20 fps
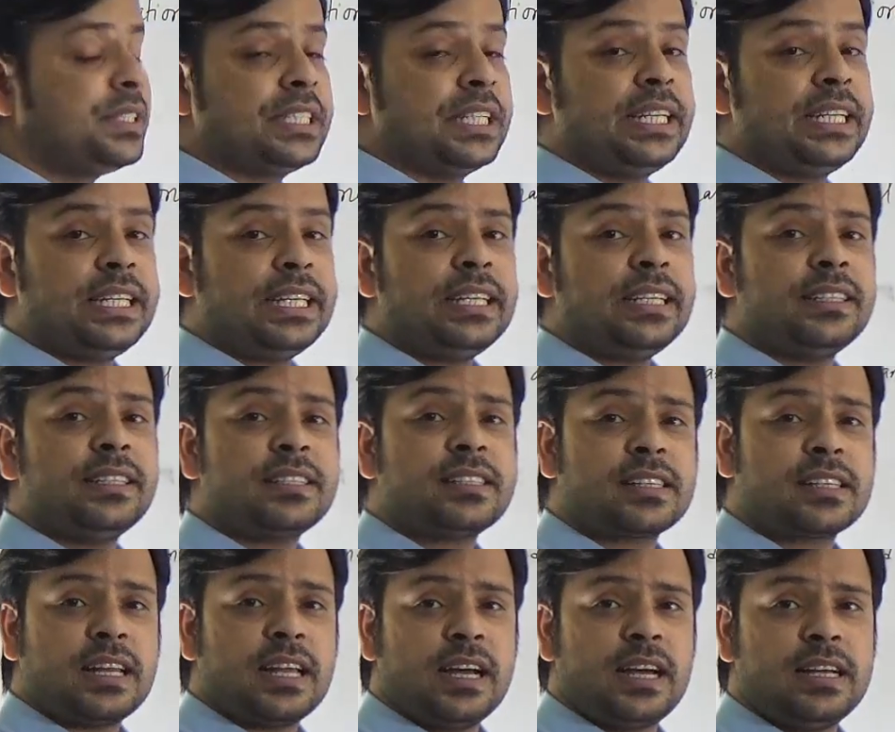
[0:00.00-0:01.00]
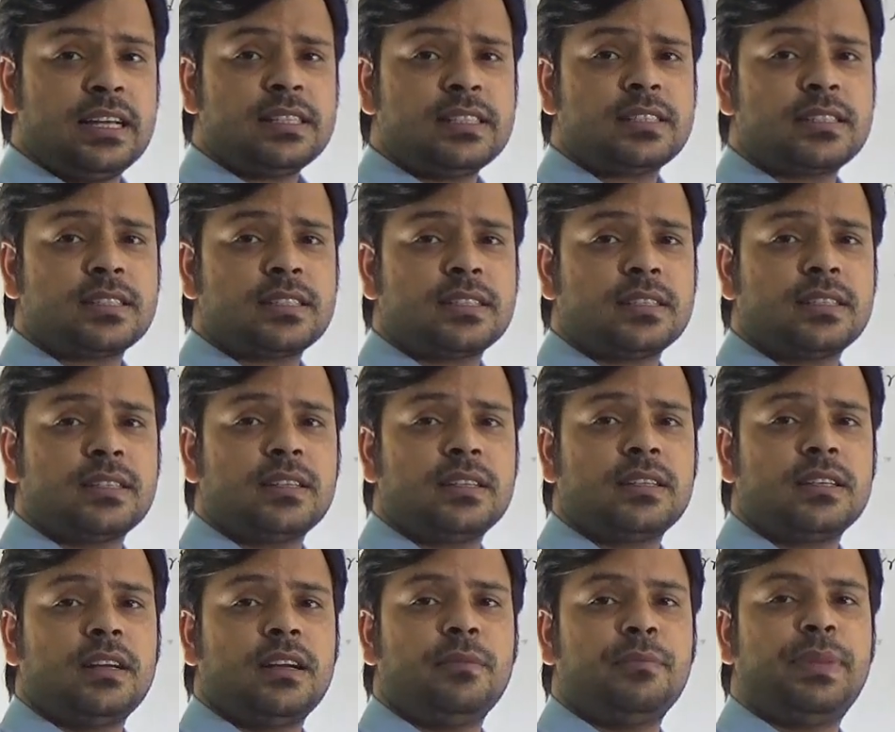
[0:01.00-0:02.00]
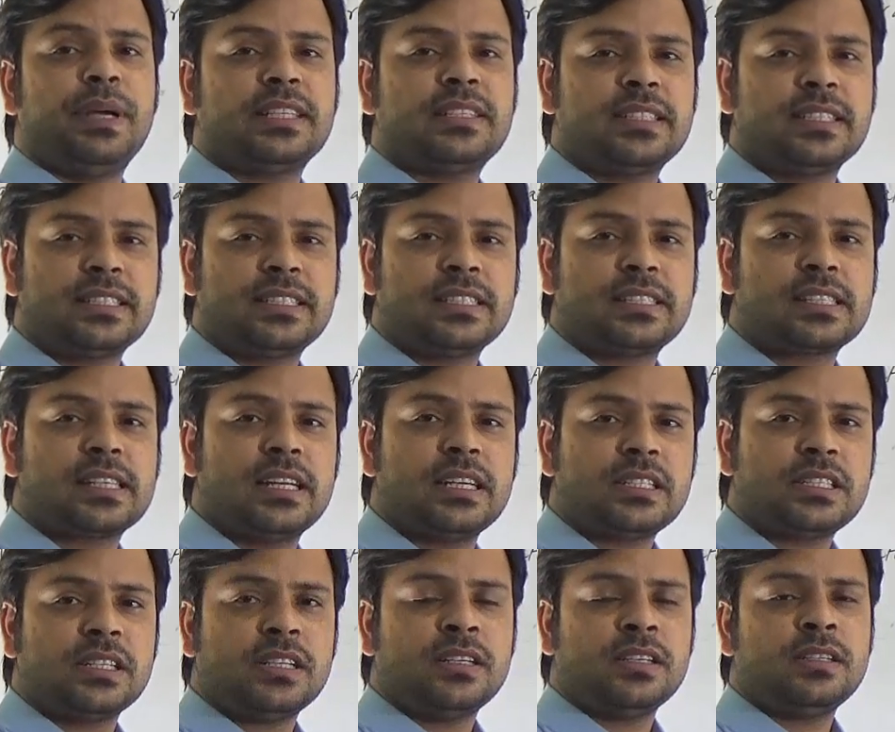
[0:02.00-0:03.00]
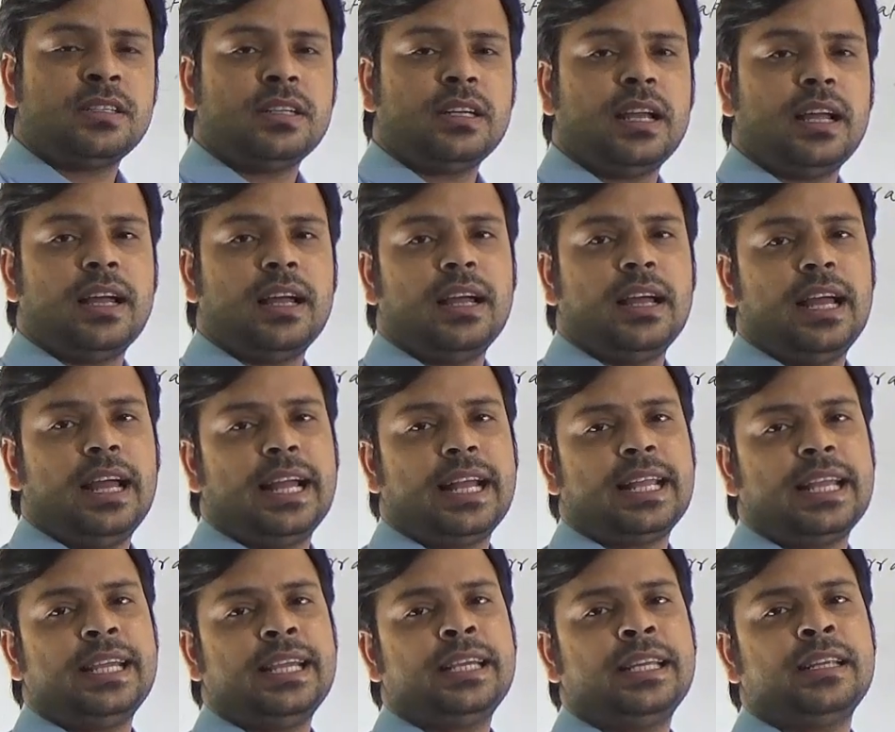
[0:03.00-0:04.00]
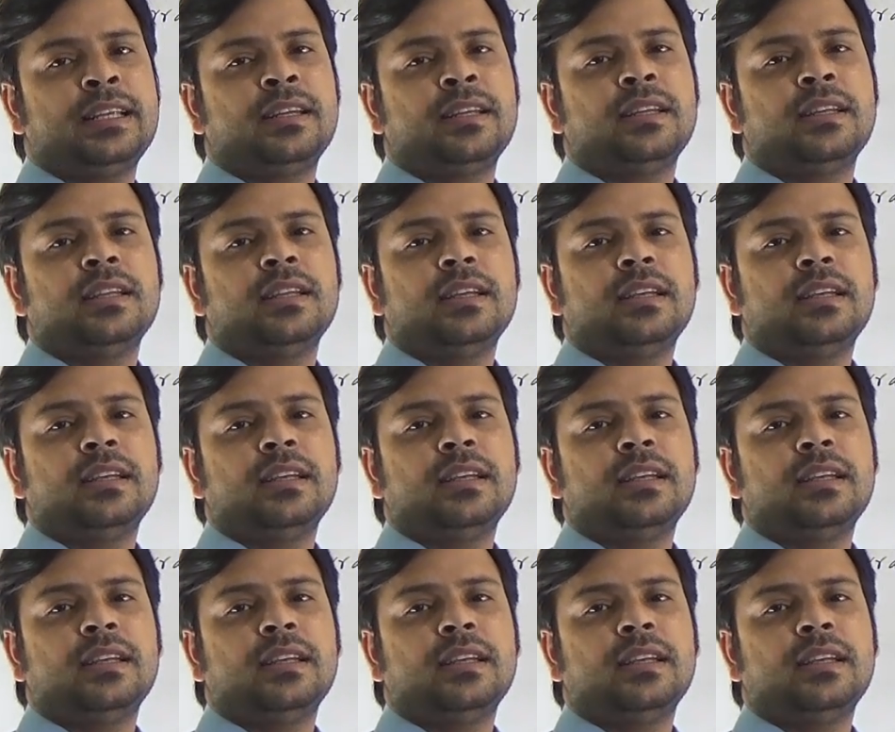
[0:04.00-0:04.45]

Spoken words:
taking this class a basic discussion again